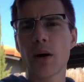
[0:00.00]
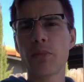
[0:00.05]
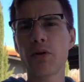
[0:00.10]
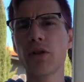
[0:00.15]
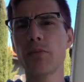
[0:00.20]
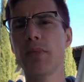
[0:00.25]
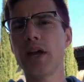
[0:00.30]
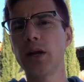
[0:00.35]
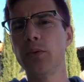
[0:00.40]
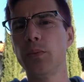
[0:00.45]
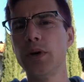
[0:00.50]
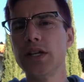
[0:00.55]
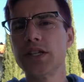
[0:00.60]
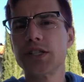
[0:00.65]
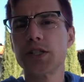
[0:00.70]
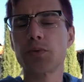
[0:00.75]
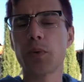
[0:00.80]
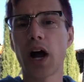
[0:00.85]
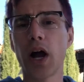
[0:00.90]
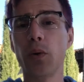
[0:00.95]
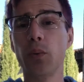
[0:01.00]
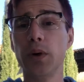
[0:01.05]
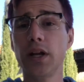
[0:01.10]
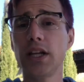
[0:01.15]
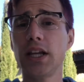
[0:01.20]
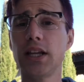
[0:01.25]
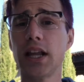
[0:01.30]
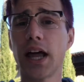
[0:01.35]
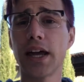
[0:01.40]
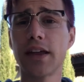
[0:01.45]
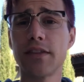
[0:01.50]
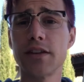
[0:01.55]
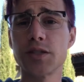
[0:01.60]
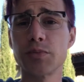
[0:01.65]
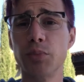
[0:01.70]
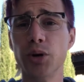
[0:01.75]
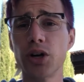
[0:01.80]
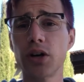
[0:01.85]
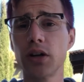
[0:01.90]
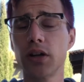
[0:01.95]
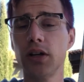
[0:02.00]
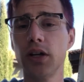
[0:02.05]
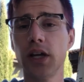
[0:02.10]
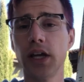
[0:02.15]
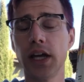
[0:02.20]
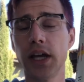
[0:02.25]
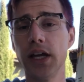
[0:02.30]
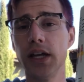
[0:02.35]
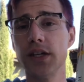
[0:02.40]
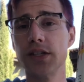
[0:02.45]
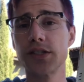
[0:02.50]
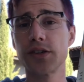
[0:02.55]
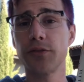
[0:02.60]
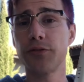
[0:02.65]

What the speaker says: of the main reasons why I really like this book is,